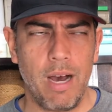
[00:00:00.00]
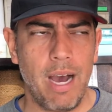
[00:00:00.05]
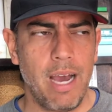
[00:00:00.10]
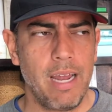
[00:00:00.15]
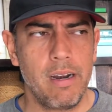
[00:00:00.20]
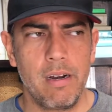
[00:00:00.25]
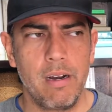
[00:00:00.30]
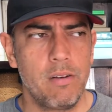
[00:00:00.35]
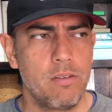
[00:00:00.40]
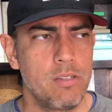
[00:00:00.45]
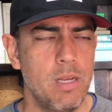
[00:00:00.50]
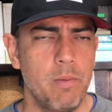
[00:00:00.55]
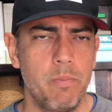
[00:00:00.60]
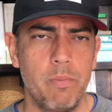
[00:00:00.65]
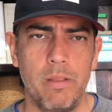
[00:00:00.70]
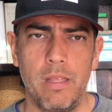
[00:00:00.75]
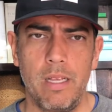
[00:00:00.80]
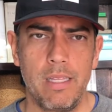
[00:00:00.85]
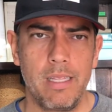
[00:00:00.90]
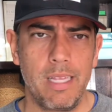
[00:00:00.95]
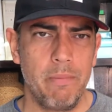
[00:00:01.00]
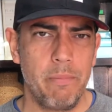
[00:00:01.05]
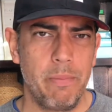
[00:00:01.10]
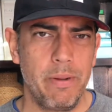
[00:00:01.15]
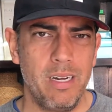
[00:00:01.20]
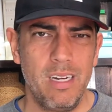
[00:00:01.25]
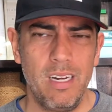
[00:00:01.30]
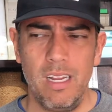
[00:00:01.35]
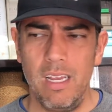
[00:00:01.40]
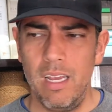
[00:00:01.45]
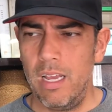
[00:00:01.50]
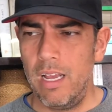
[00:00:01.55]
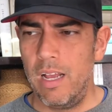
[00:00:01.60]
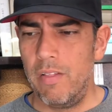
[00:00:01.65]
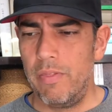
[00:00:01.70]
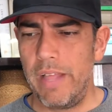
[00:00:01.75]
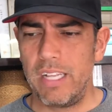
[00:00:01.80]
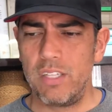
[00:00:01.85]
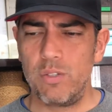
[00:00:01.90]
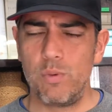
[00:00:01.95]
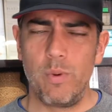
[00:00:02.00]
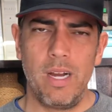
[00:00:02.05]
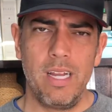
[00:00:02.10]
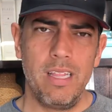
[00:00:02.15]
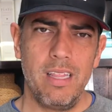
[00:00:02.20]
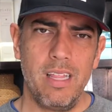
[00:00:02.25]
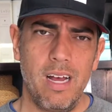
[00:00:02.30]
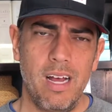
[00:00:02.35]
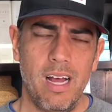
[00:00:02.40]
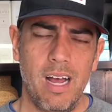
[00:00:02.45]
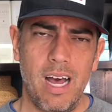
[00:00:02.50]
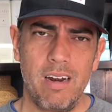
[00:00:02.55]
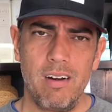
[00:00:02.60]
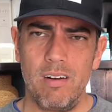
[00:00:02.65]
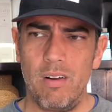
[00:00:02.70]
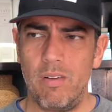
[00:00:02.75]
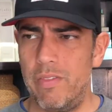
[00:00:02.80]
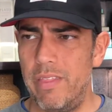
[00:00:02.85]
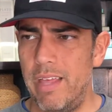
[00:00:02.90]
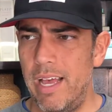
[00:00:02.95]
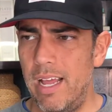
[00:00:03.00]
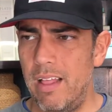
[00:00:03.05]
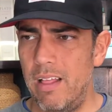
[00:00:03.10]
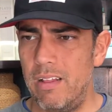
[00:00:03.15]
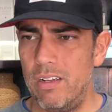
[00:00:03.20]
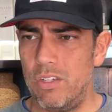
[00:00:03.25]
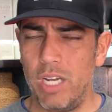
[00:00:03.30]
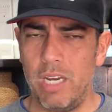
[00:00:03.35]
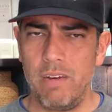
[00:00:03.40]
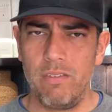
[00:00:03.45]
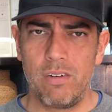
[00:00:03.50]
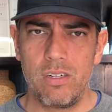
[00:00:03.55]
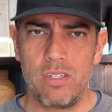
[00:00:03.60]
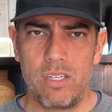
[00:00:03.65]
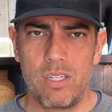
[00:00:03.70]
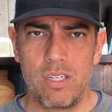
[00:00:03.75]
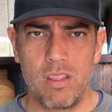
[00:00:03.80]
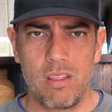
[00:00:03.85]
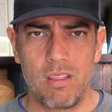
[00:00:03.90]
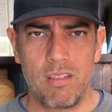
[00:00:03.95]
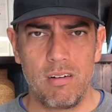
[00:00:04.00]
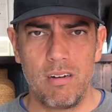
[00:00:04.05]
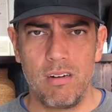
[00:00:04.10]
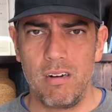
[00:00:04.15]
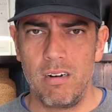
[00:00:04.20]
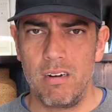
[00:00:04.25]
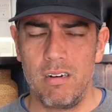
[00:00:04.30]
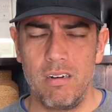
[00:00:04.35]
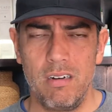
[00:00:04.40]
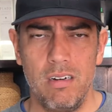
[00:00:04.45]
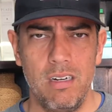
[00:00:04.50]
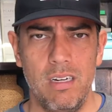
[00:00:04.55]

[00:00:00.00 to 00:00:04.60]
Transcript: I don't know, something like that. But that's why, I don't know, that Shaver's third